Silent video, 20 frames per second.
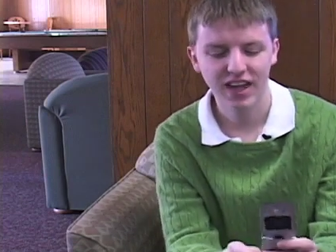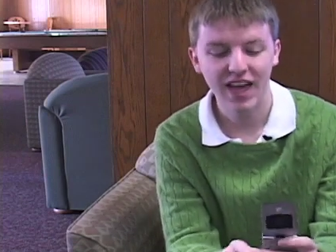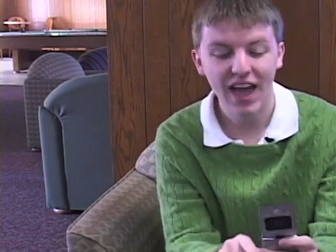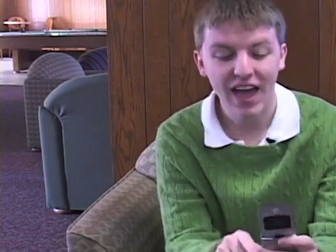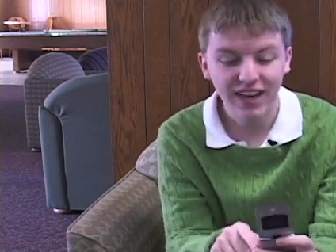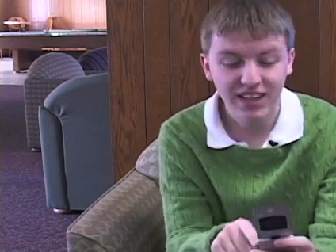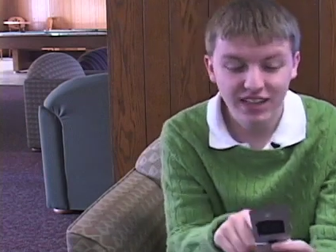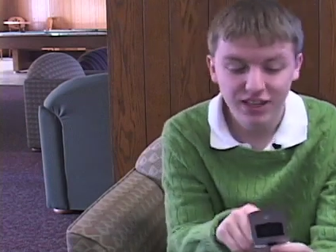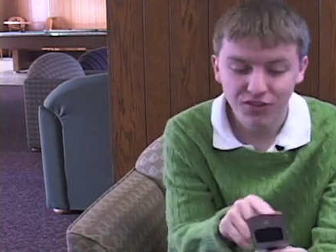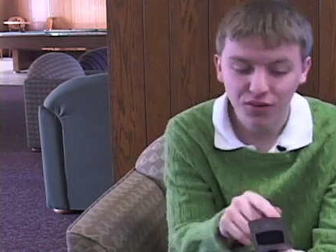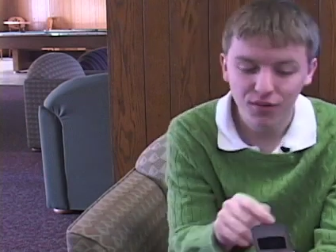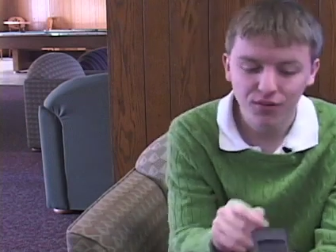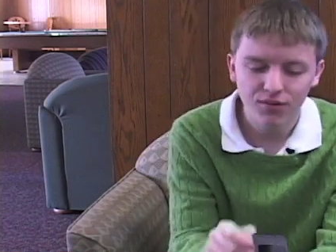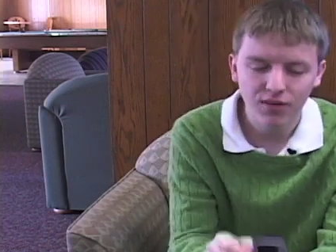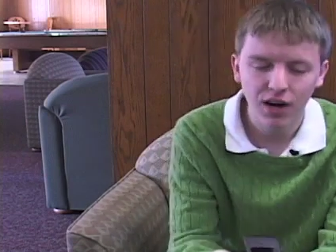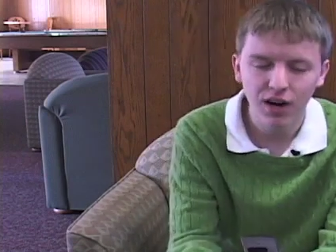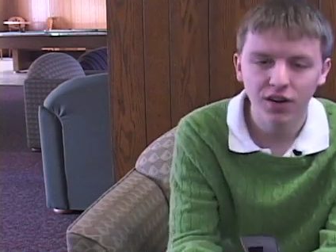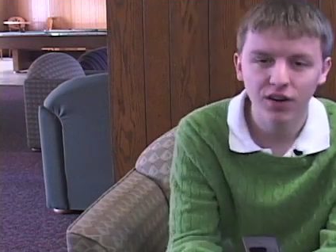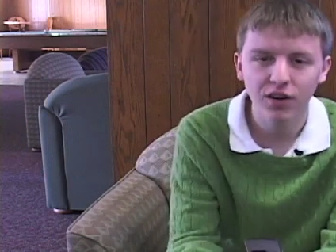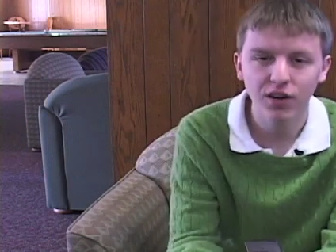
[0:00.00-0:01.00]
And it's our
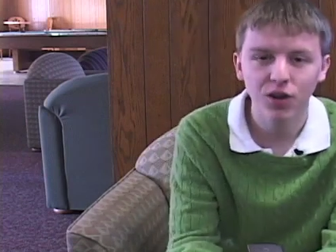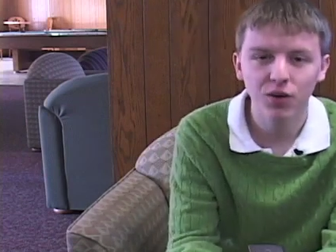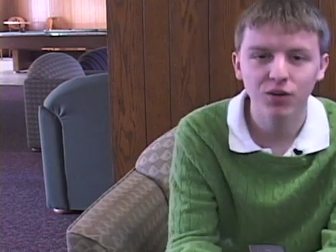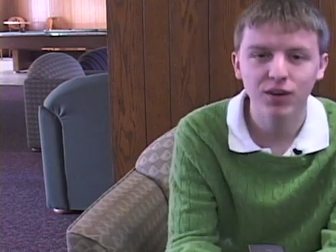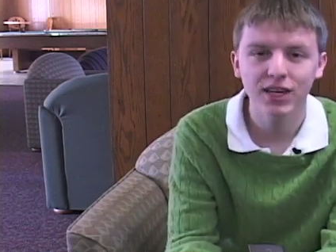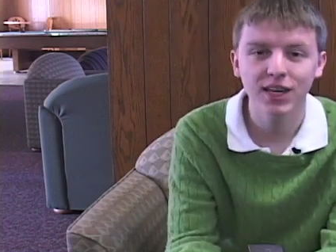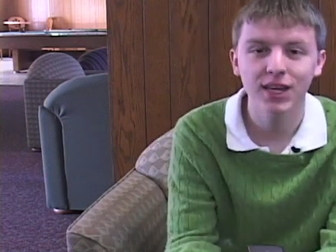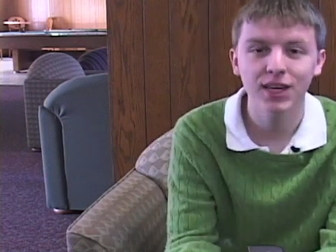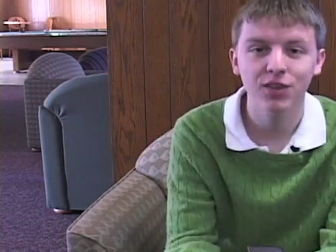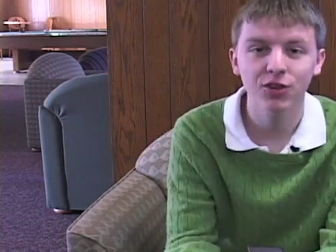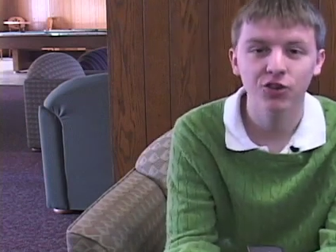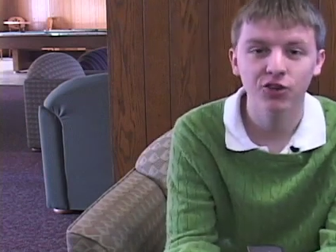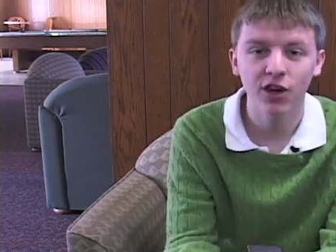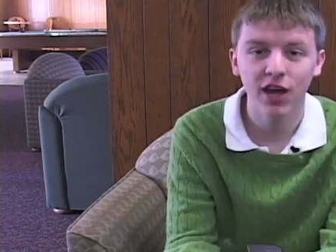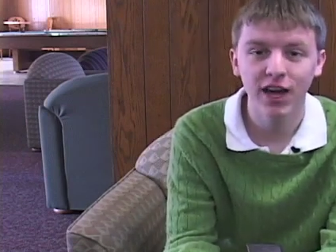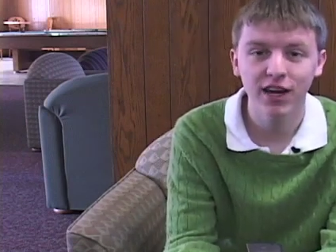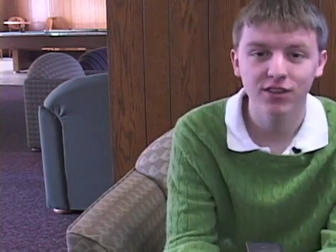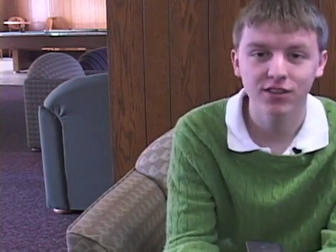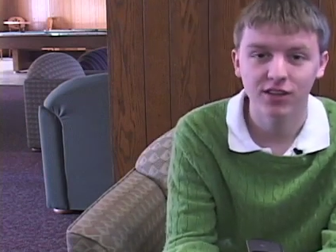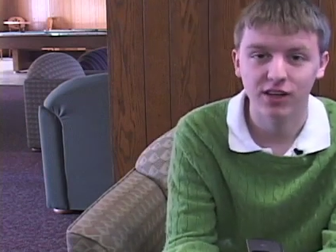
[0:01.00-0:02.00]
very own Keith
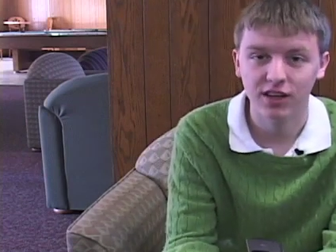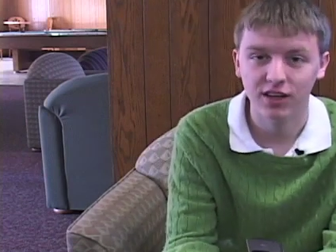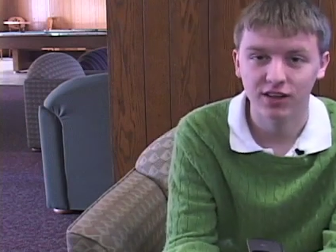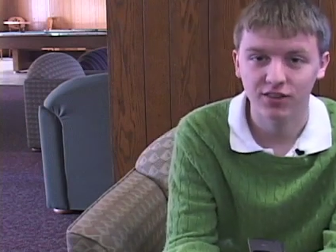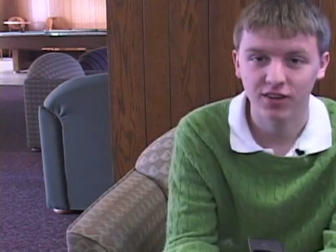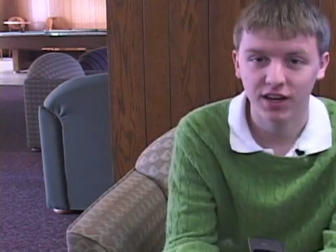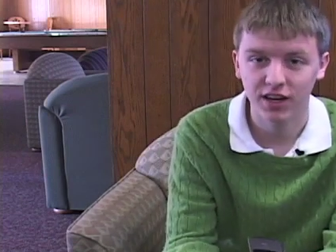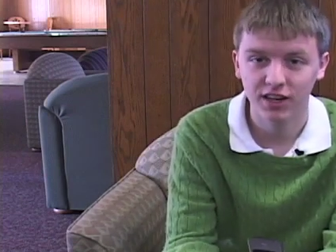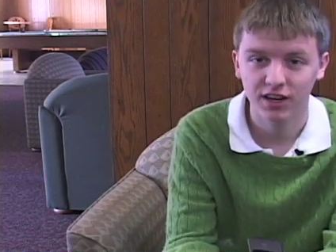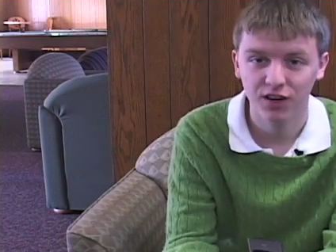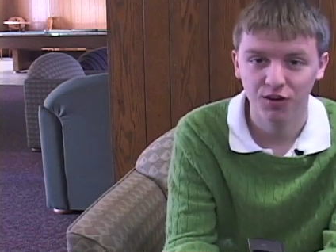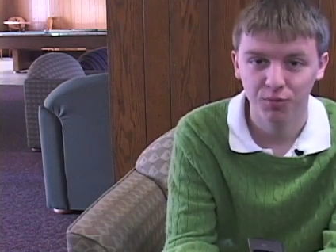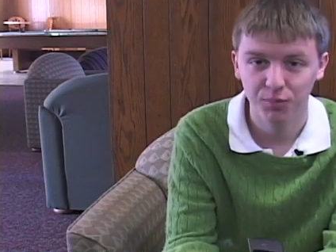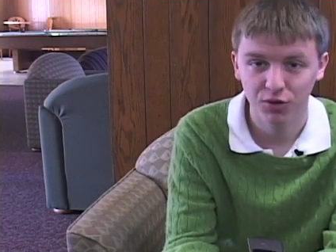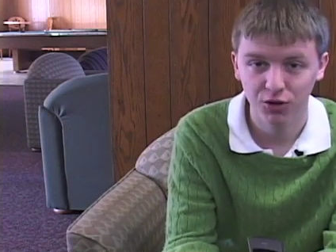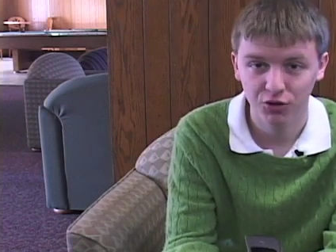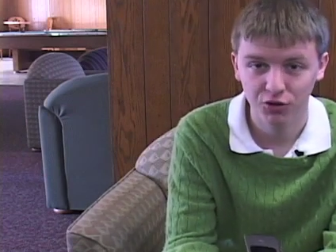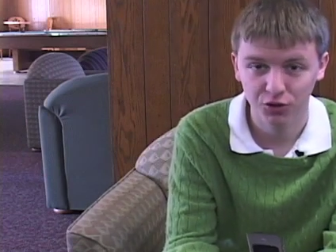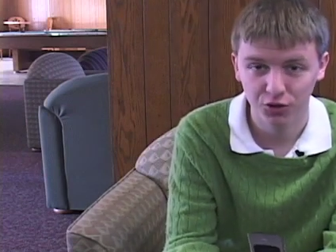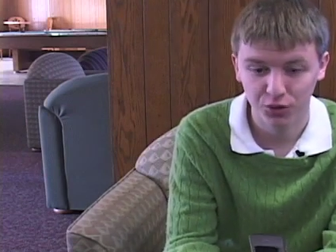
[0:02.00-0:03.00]
Jackson, executive
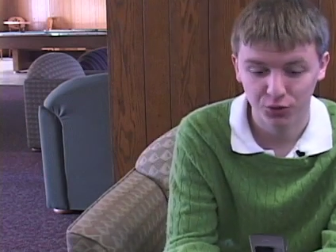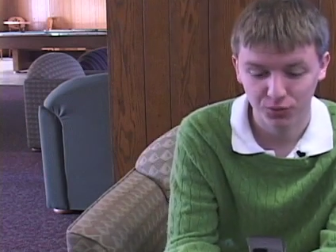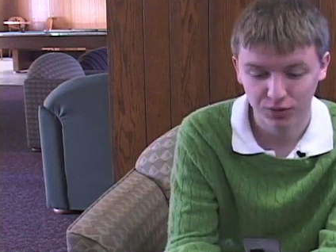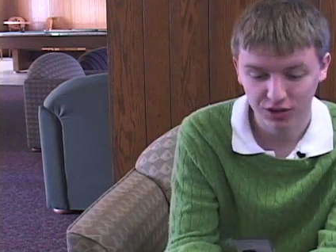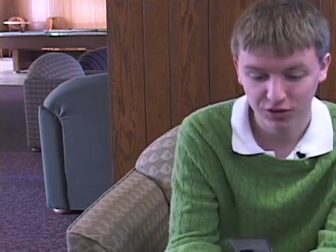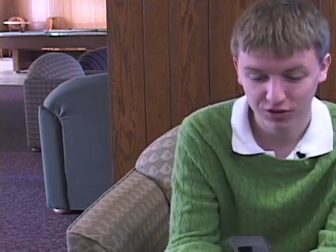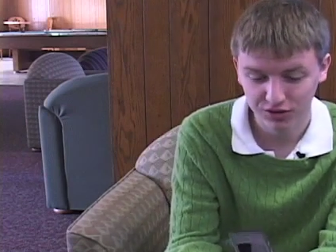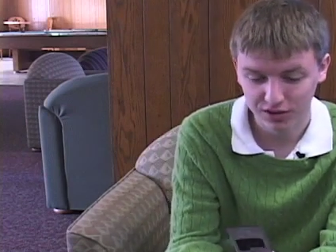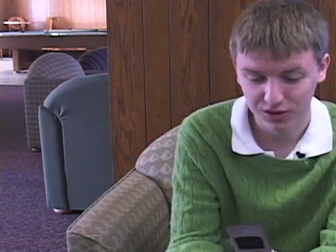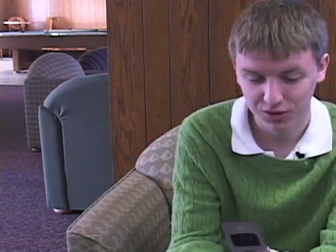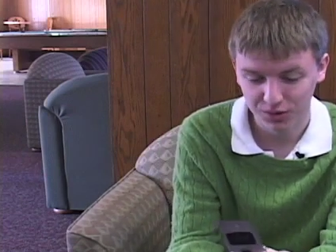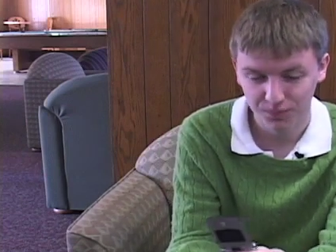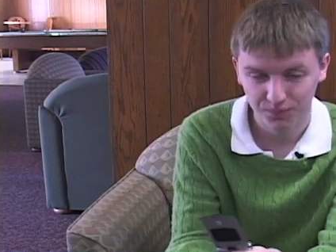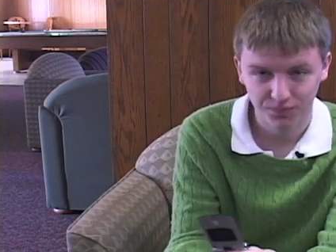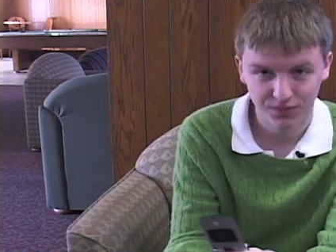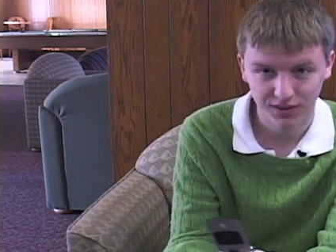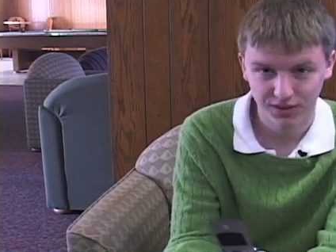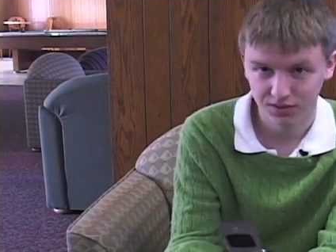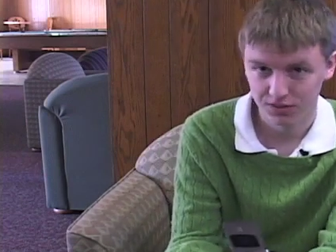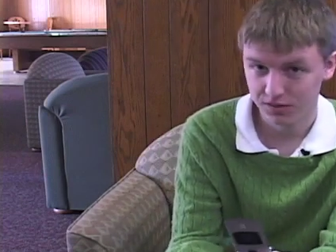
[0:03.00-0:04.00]
producer of The Reel Deal.
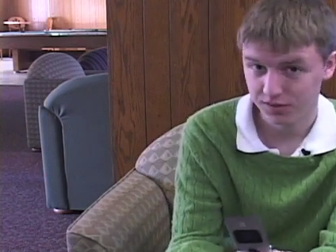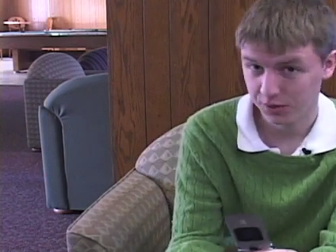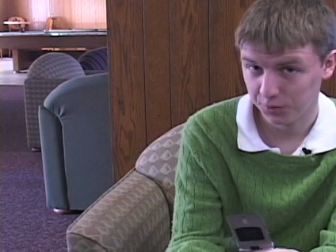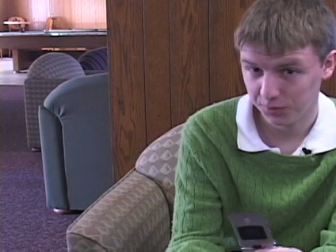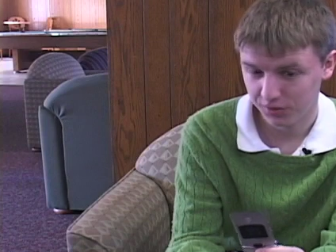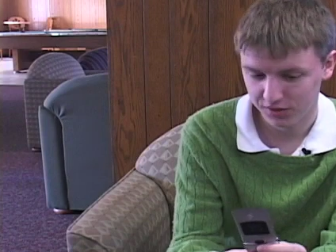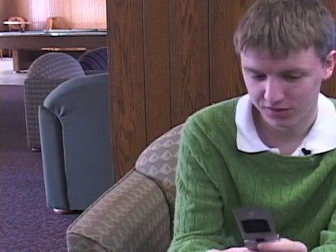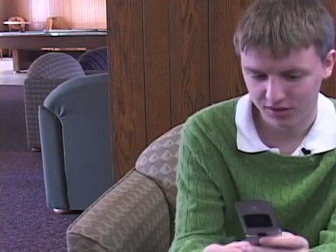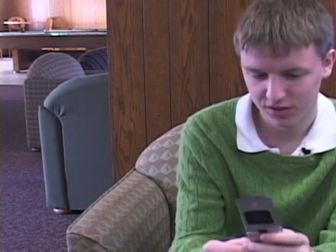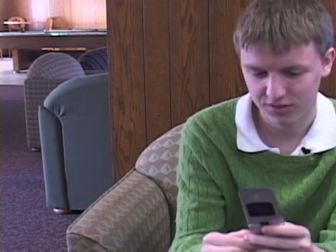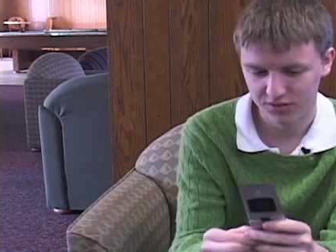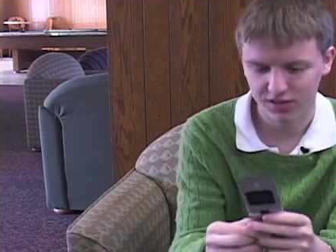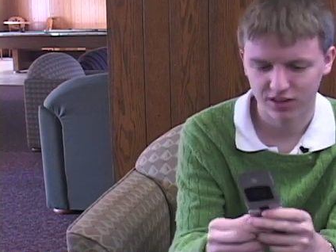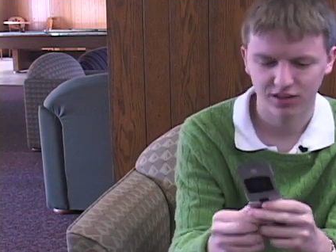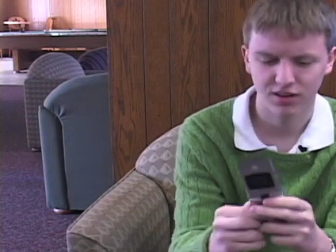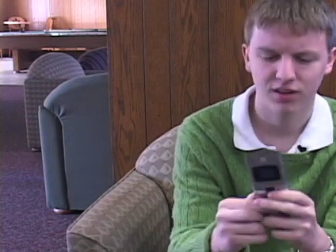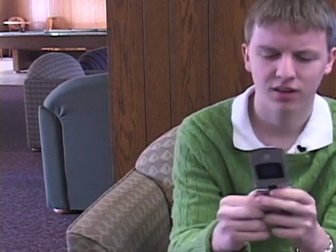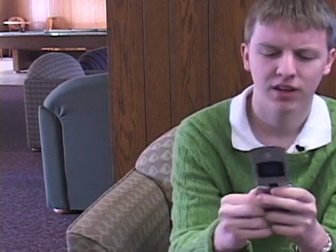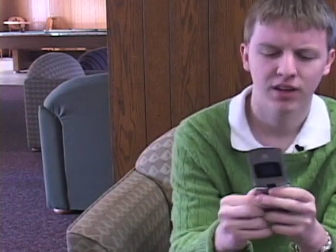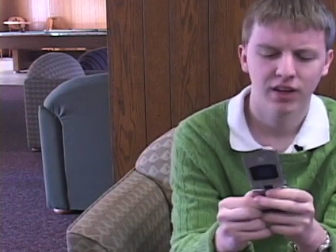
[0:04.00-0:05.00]
Let's see what he says here.